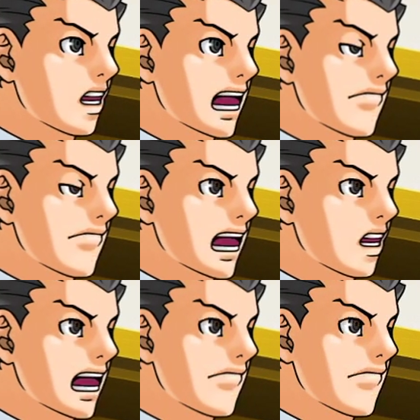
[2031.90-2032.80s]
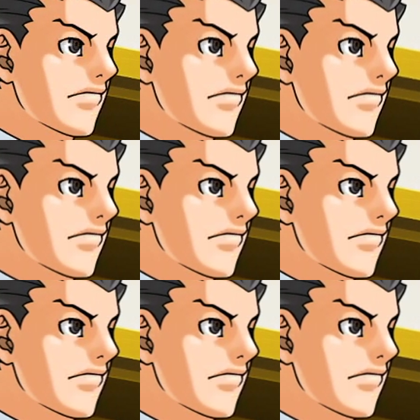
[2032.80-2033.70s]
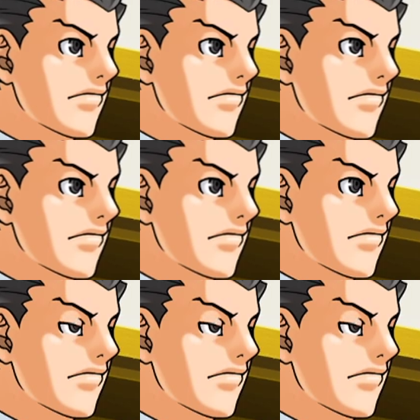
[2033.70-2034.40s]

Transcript: But Mr. Corrida lost the Grand Prix